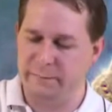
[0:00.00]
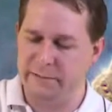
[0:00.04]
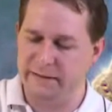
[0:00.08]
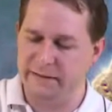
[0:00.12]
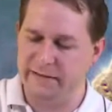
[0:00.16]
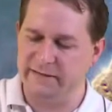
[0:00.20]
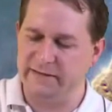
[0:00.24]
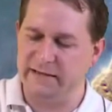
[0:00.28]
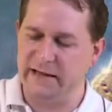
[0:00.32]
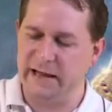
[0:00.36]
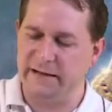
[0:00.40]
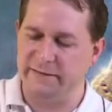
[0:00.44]
I
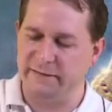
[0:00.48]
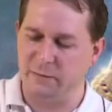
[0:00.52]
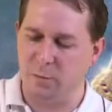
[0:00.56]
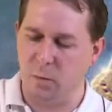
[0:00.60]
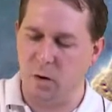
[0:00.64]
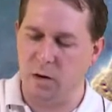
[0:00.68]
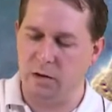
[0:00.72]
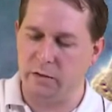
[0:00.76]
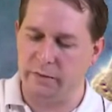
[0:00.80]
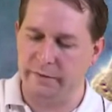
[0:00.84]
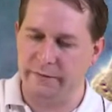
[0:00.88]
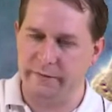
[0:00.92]
mean, this glass of
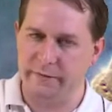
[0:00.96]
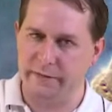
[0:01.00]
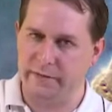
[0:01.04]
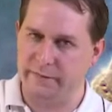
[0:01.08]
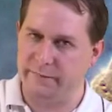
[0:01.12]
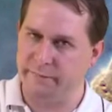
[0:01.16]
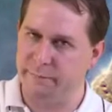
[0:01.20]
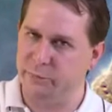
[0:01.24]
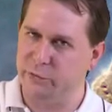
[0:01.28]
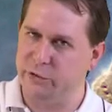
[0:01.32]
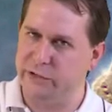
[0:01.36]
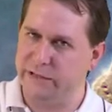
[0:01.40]
water
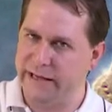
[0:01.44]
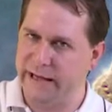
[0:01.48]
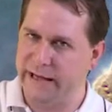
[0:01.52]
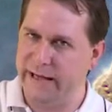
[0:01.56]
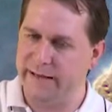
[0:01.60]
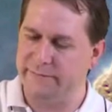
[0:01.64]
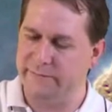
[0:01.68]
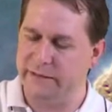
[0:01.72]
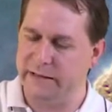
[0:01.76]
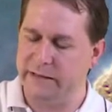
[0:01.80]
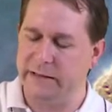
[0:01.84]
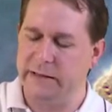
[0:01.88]
is pretty
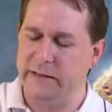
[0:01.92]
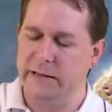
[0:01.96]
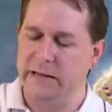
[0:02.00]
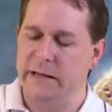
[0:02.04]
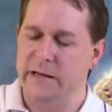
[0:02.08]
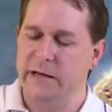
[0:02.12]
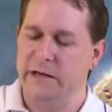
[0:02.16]
heavy,